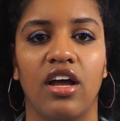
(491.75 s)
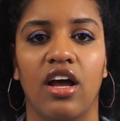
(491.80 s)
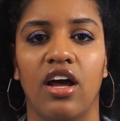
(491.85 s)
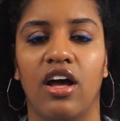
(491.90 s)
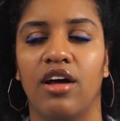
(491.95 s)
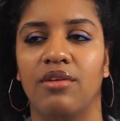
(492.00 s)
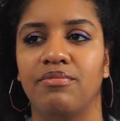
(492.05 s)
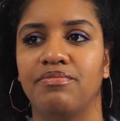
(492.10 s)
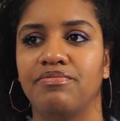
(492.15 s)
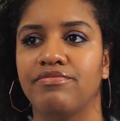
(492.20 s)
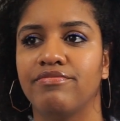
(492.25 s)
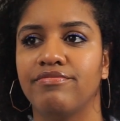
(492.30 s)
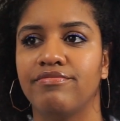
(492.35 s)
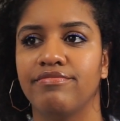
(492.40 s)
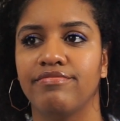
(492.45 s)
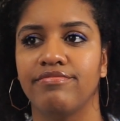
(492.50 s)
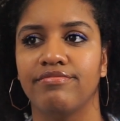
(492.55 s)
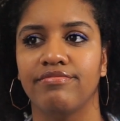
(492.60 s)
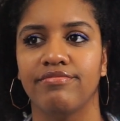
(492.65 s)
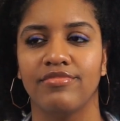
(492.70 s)

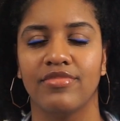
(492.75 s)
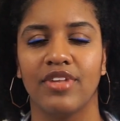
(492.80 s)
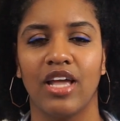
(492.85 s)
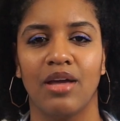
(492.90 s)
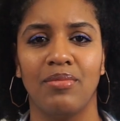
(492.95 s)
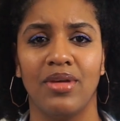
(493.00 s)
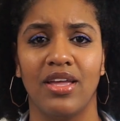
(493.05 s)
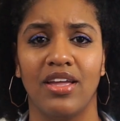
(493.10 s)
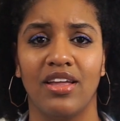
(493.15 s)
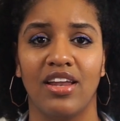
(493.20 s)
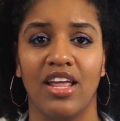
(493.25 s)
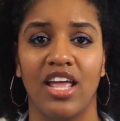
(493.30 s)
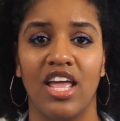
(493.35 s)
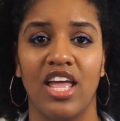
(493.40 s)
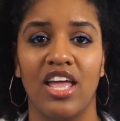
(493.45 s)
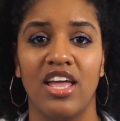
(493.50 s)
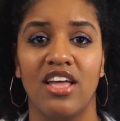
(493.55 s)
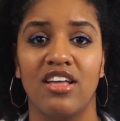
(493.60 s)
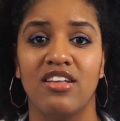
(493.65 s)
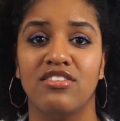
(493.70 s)
I mean,
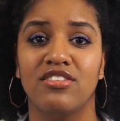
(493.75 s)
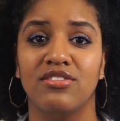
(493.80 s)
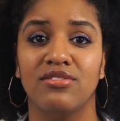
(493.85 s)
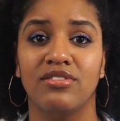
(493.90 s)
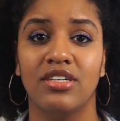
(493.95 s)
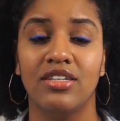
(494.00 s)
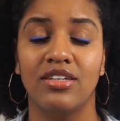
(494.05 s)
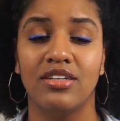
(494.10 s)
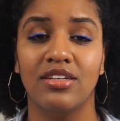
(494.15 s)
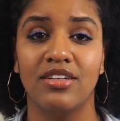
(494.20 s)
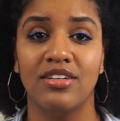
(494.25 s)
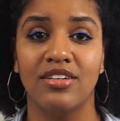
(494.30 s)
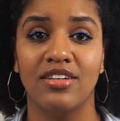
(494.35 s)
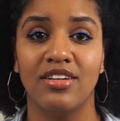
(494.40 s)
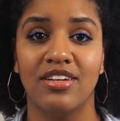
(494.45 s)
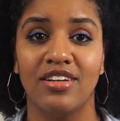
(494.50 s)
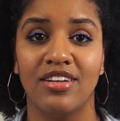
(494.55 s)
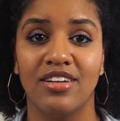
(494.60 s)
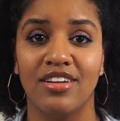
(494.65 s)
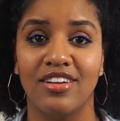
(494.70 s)

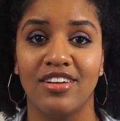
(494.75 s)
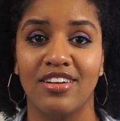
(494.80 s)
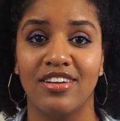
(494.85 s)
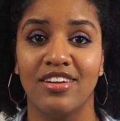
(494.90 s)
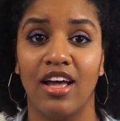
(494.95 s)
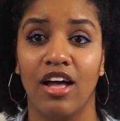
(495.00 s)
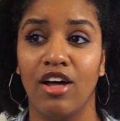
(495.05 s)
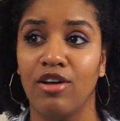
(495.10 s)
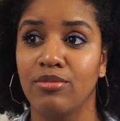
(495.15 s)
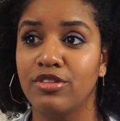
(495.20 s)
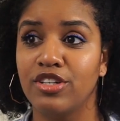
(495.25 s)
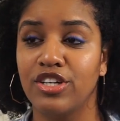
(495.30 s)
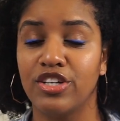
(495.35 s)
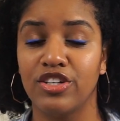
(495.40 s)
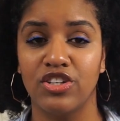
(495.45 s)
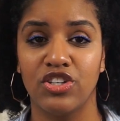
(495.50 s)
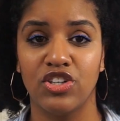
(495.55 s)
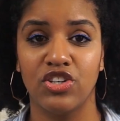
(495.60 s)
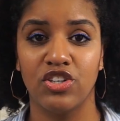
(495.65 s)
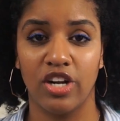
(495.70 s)
Serena helped
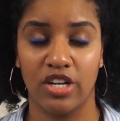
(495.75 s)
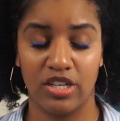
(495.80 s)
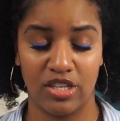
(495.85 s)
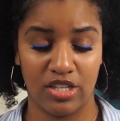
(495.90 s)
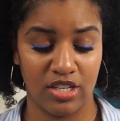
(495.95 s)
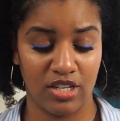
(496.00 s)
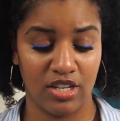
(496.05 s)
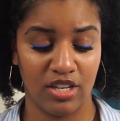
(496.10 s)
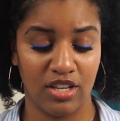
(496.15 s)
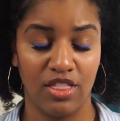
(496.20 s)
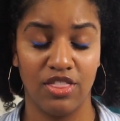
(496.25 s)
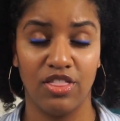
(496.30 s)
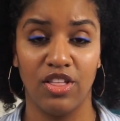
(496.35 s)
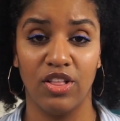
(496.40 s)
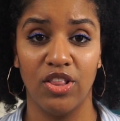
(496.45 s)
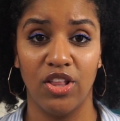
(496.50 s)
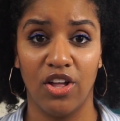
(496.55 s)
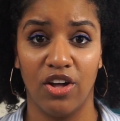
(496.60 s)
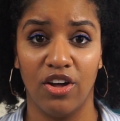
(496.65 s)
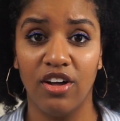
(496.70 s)
construct
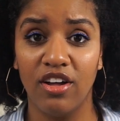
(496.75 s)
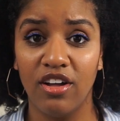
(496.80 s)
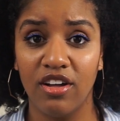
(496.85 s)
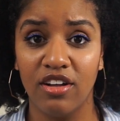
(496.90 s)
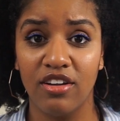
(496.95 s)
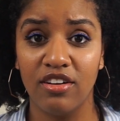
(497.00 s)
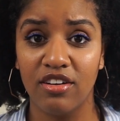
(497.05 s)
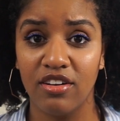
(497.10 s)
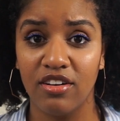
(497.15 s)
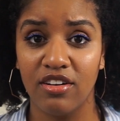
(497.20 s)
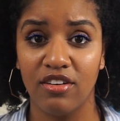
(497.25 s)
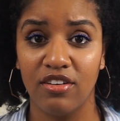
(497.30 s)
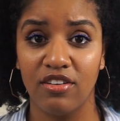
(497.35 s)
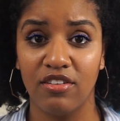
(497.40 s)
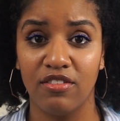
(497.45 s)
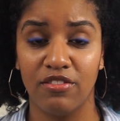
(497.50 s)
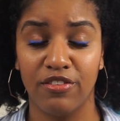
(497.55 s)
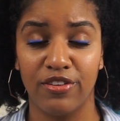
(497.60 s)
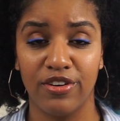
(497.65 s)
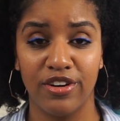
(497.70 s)
the law
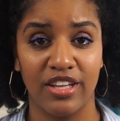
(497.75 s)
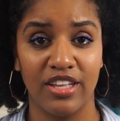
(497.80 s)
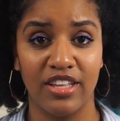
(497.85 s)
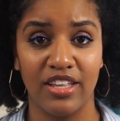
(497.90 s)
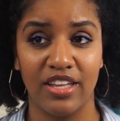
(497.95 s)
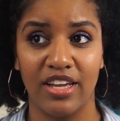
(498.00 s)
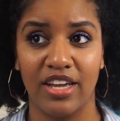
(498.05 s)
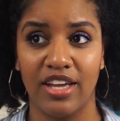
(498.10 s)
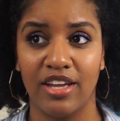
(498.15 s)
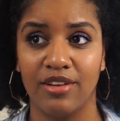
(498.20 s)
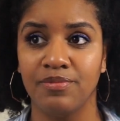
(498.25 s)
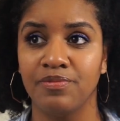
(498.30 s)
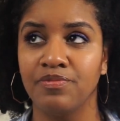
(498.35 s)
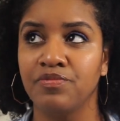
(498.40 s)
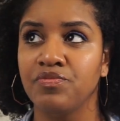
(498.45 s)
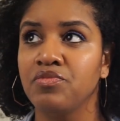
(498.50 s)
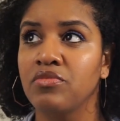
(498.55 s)
for Gilead.